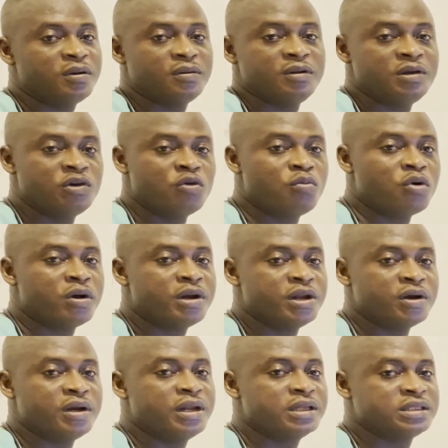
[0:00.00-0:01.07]
newborn
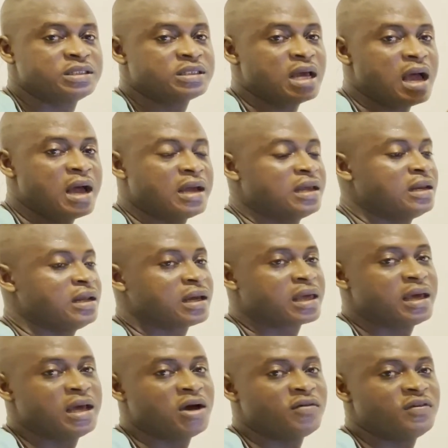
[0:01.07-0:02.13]
neonates are in the
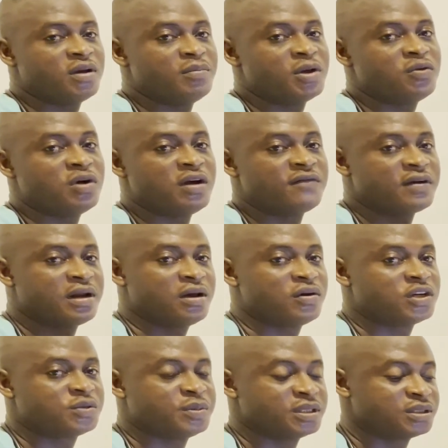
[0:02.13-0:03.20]
care of the midwife at the
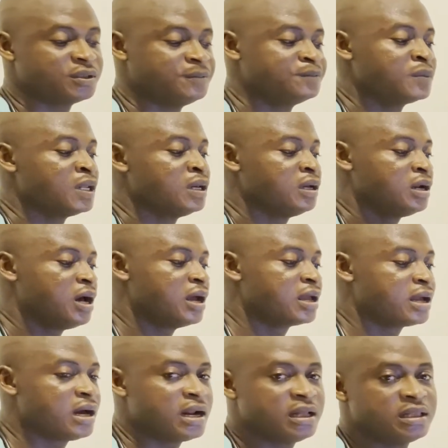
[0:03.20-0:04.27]
hospital. Now in
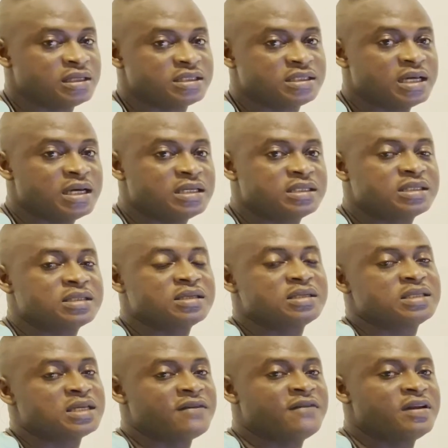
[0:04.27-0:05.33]
Ghana, this takes
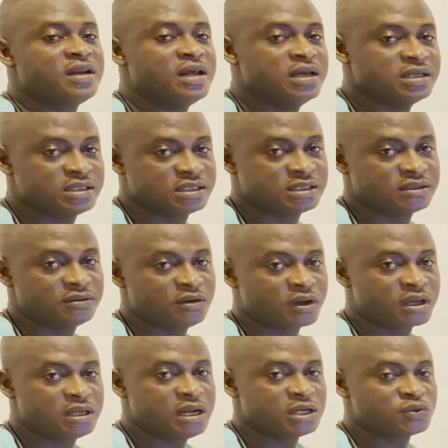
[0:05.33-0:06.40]
7 days.
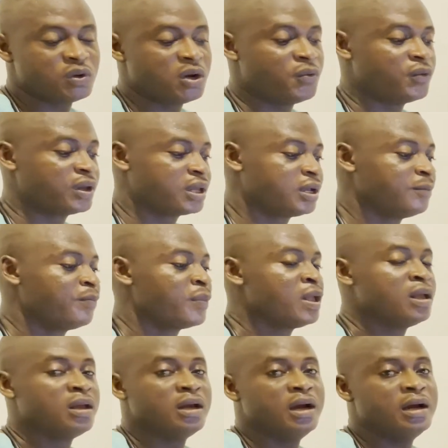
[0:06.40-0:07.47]
Okay, that's 1 week.
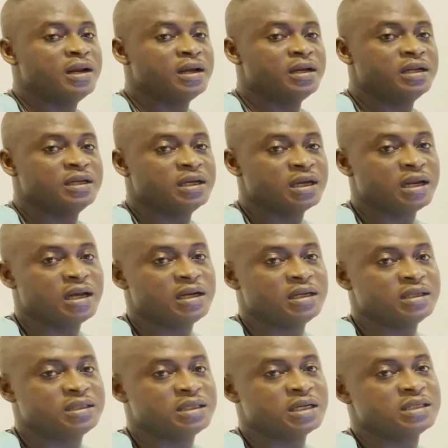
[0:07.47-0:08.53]
And then in England,
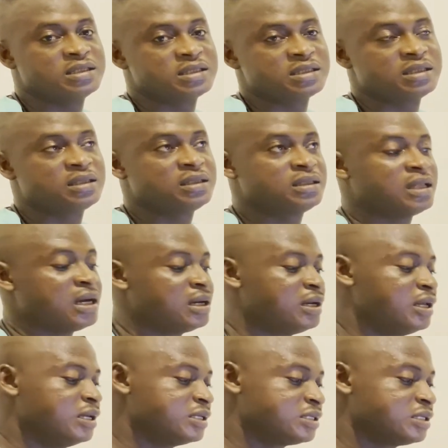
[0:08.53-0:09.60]
it takes 10
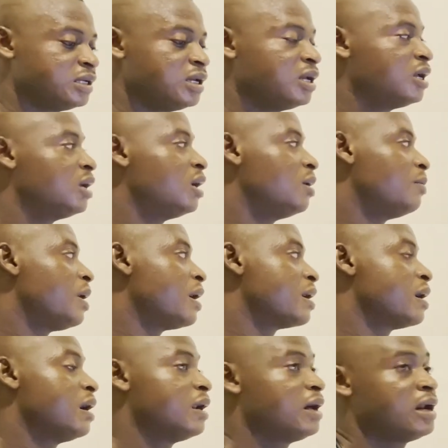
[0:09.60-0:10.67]
days. But in
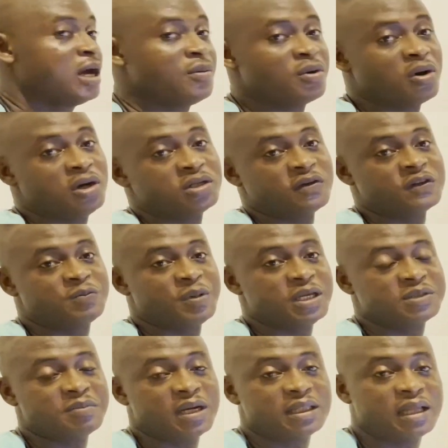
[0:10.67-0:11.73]
Ghana now, because of
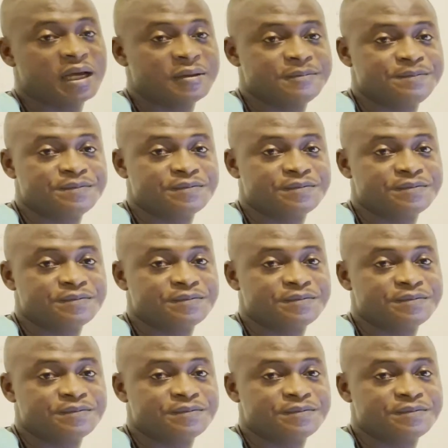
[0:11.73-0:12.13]
space matter,